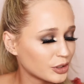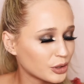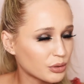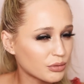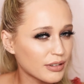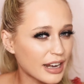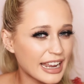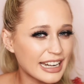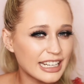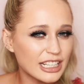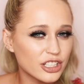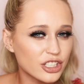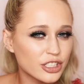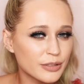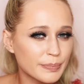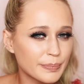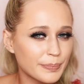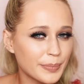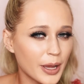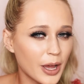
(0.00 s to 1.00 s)

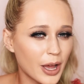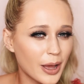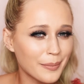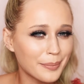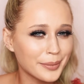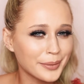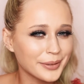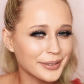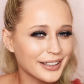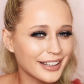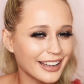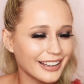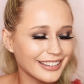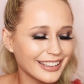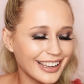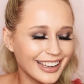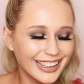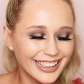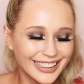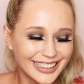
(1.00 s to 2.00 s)
reddish purple
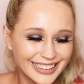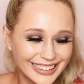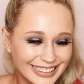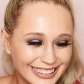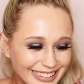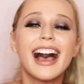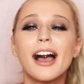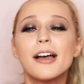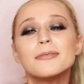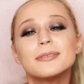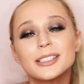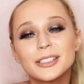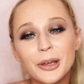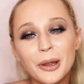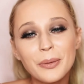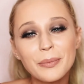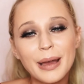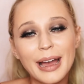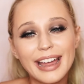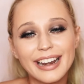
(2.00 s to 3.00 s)
color. I'm
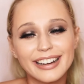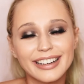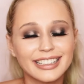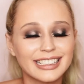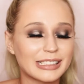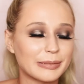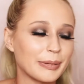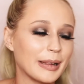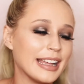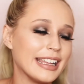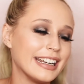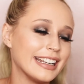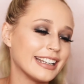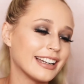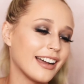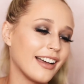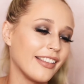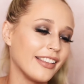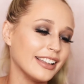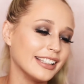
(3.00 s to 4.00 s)
so bad at explaining
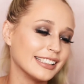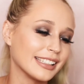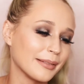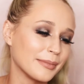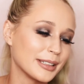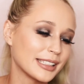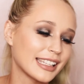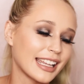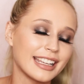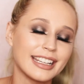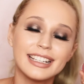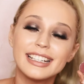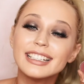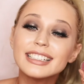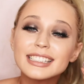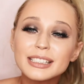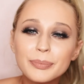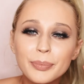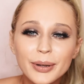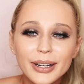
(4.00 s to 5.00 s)
colors. I'm just like,
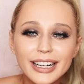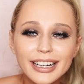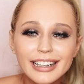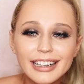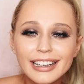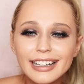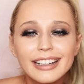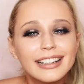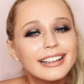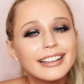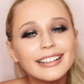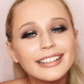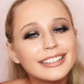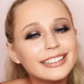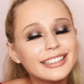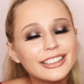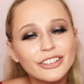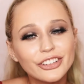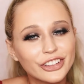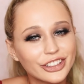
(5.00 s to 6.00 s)
it's pretty,
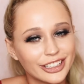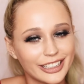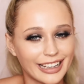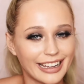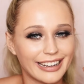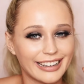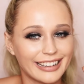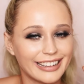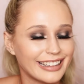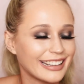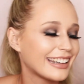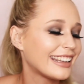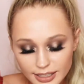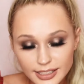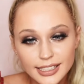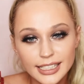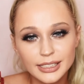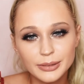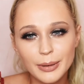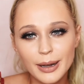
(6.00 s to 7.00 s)
you should get it.
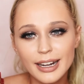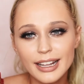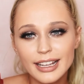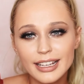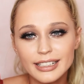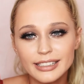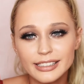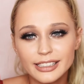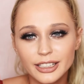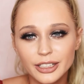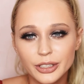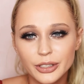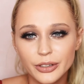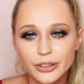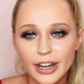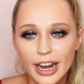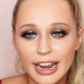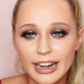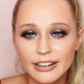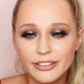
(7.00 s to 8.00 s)
So this one is
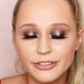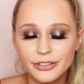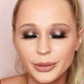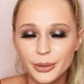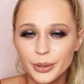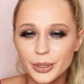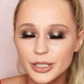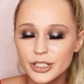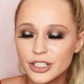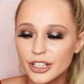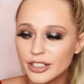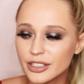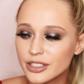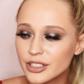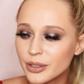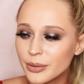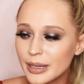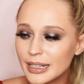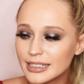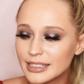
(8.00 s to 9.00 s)
great for
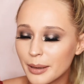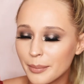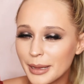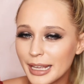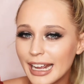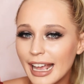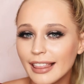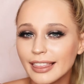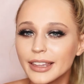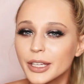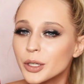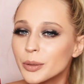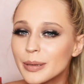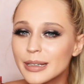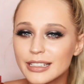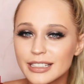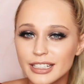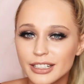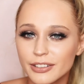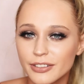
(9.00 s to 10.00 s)
just doing something a little
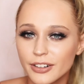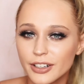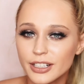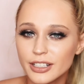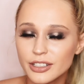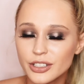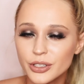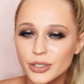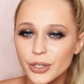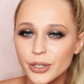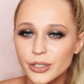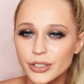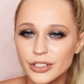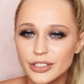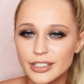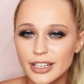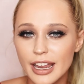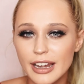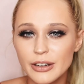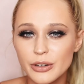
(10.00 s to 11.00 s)
bit different to
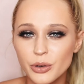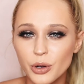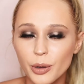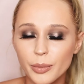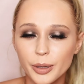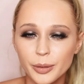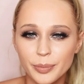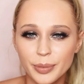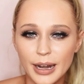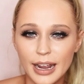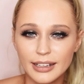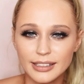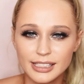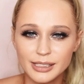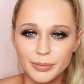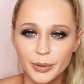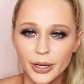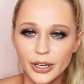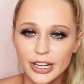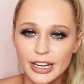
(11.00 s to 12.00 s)
just a normal brown
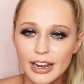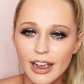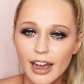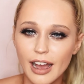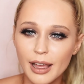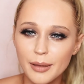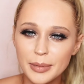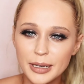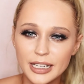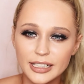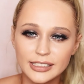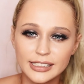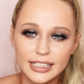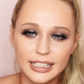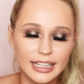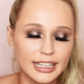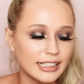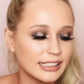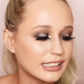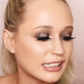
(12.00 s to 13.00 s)
smoky eye because
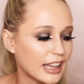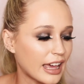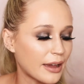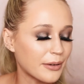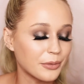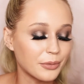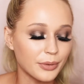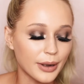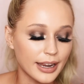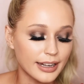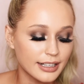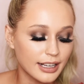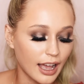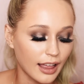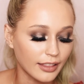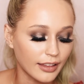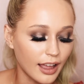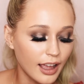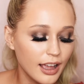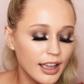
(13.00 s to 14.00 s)
it is that red
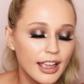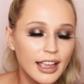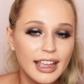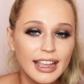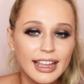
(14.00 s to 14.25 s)
color.